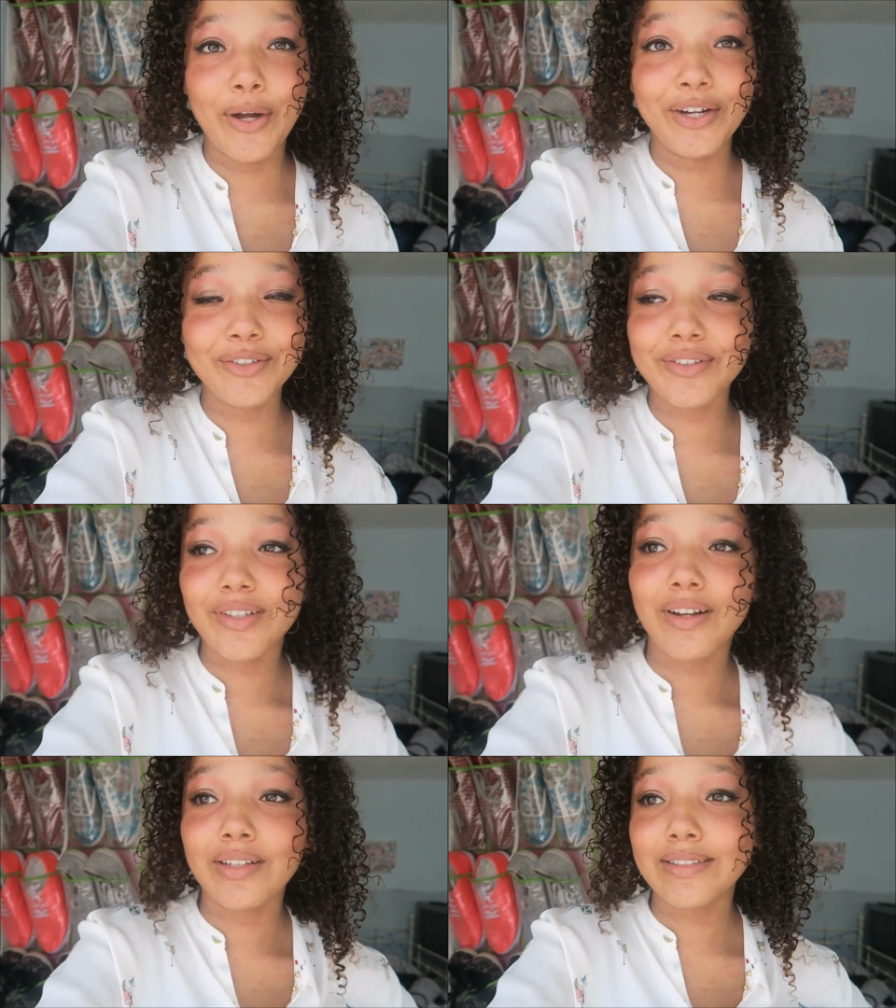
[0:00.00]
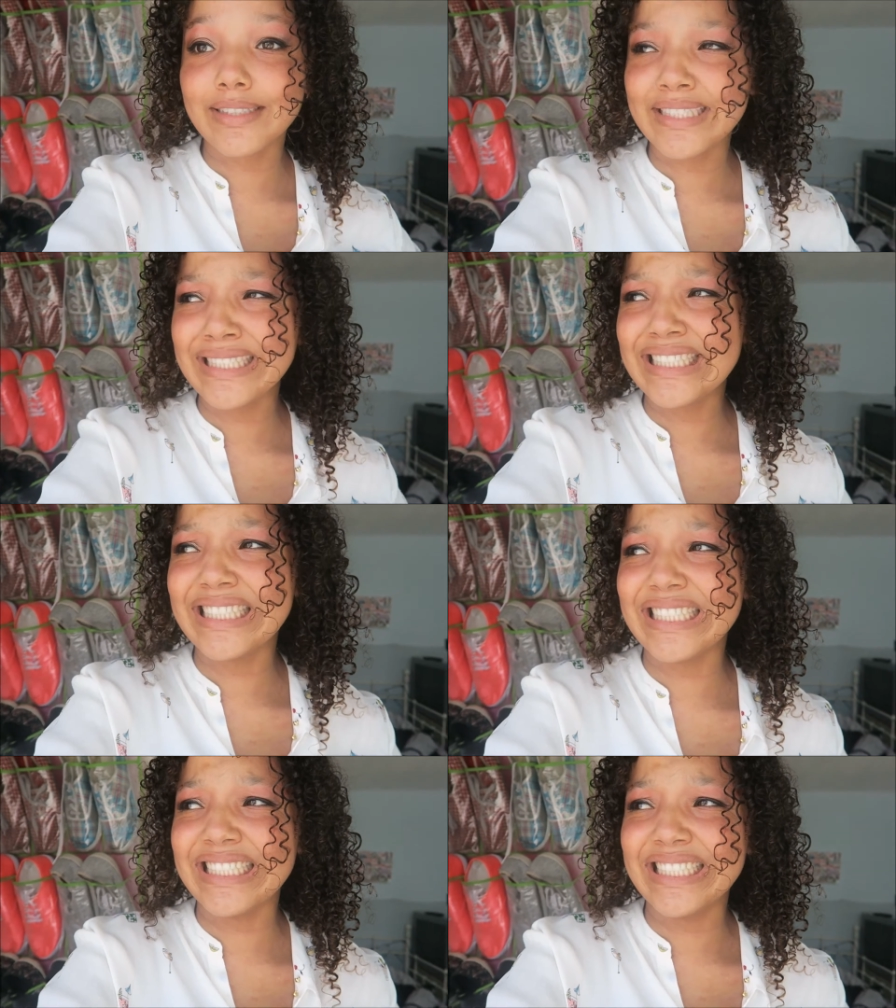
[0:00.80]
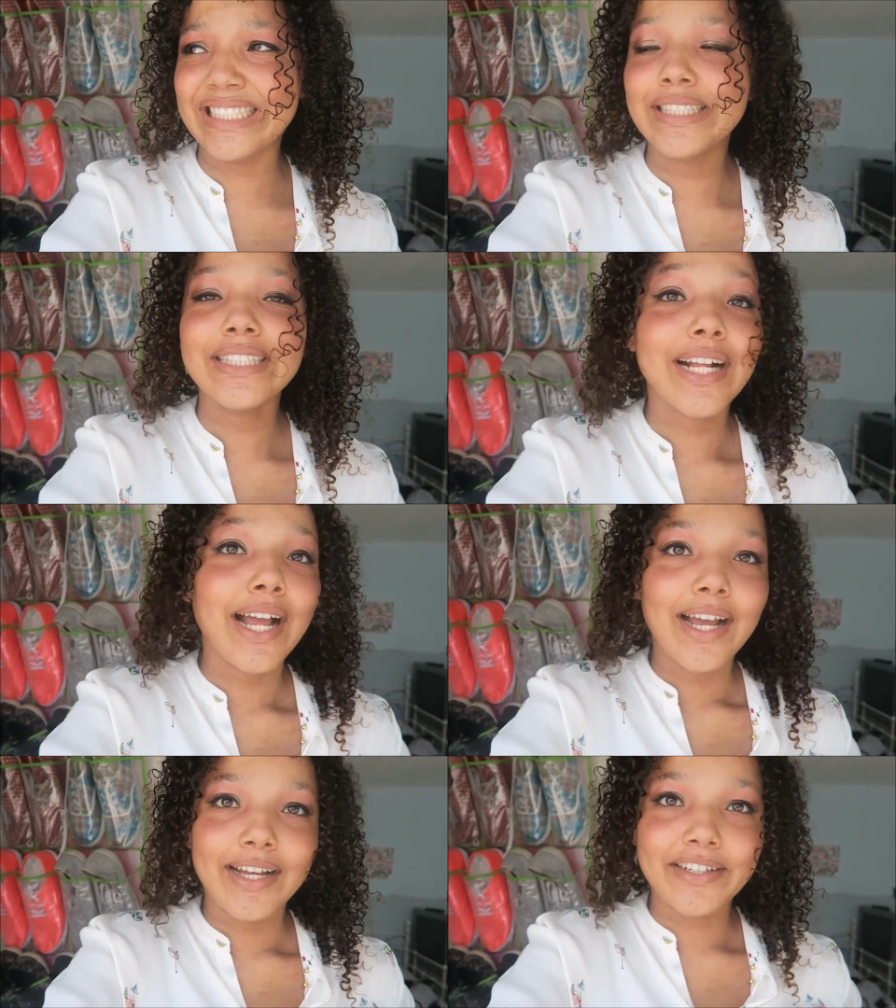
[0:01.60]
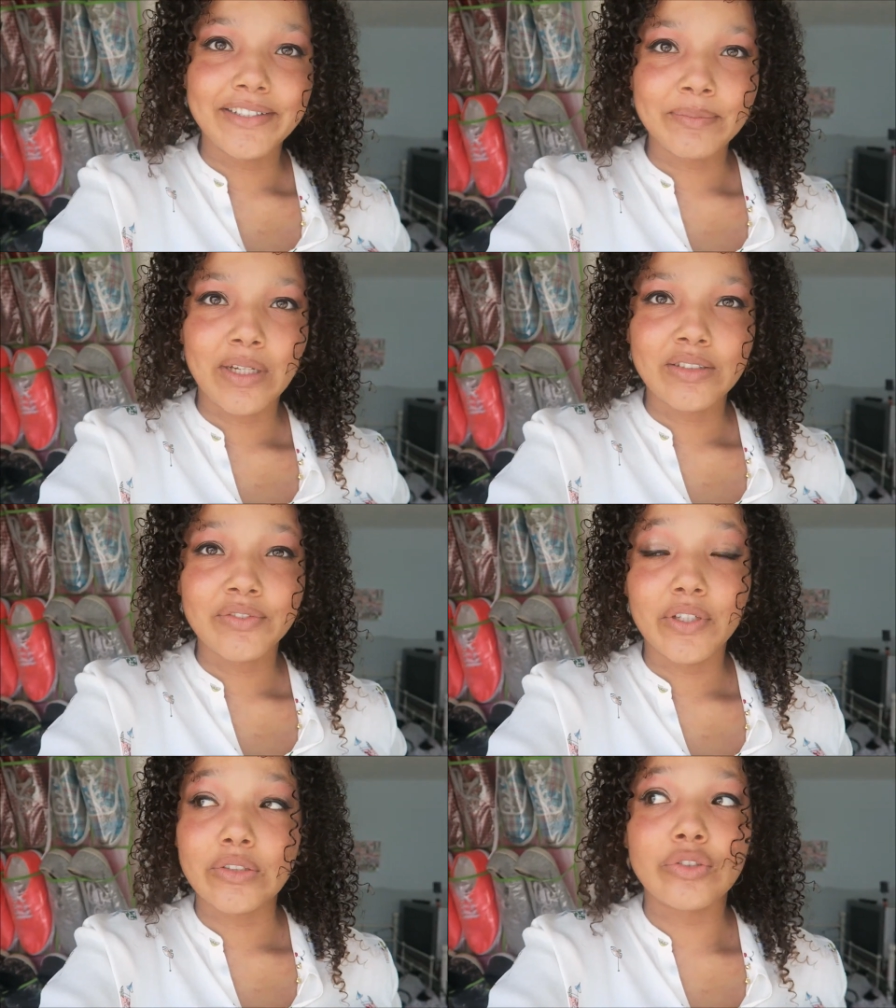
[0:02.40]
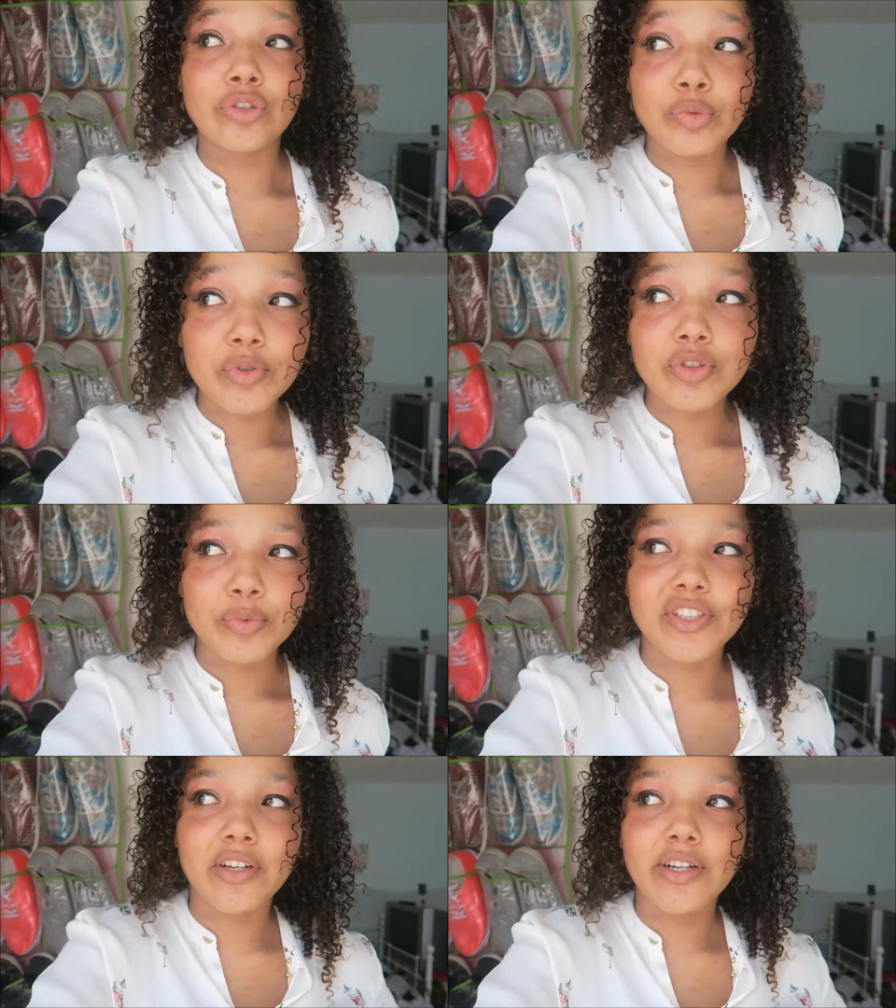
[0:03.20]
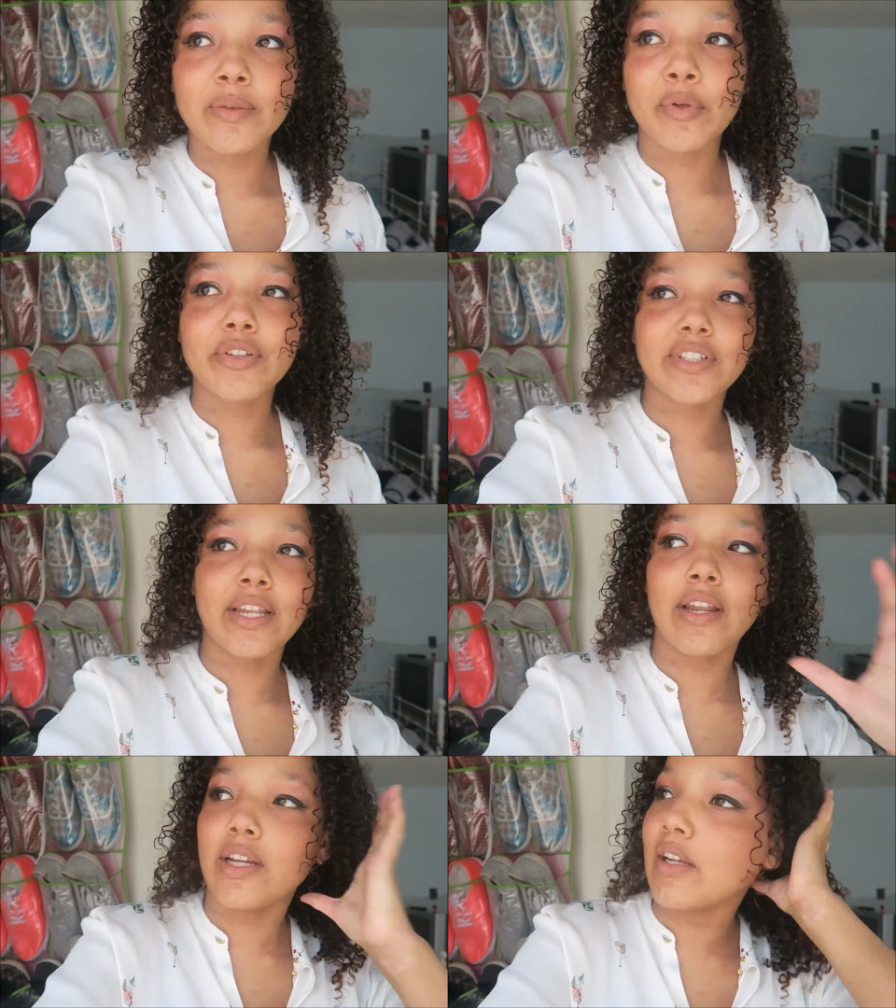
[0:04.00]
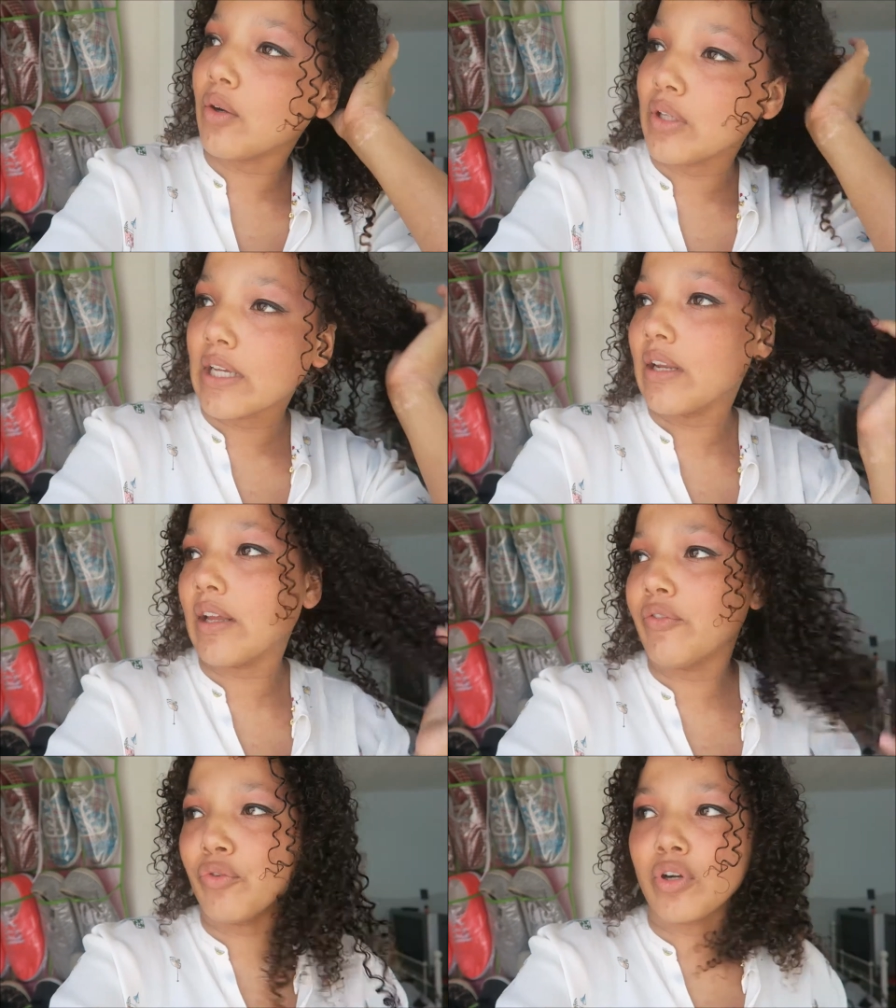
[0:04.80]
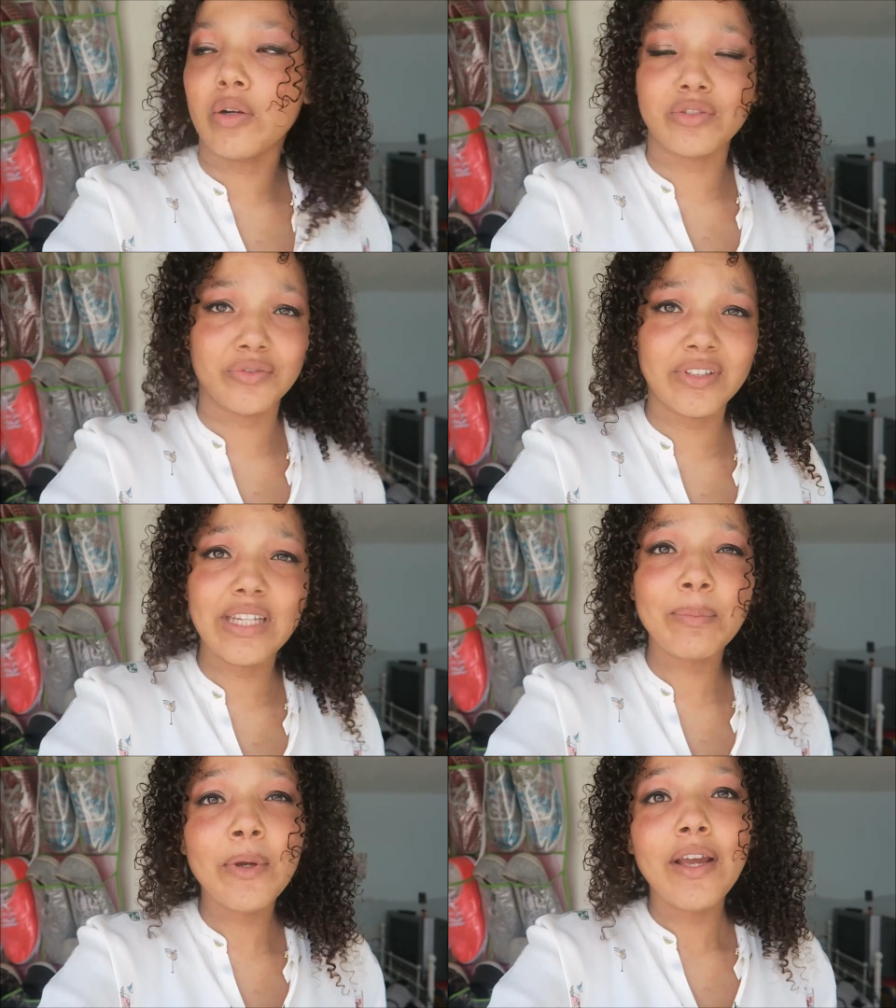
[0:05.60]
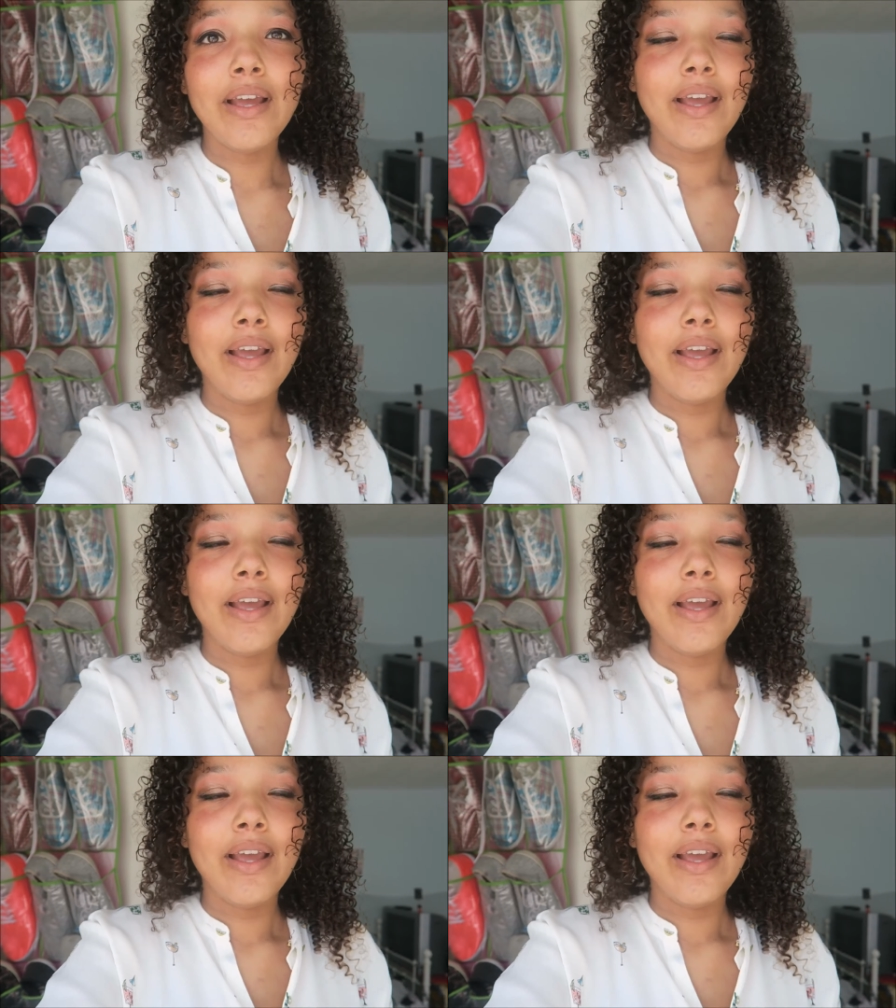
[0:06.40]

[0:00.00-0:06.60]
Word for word: about, honestly, uh, um, I just felt super, super tired because that night I only had like four hours of sleep.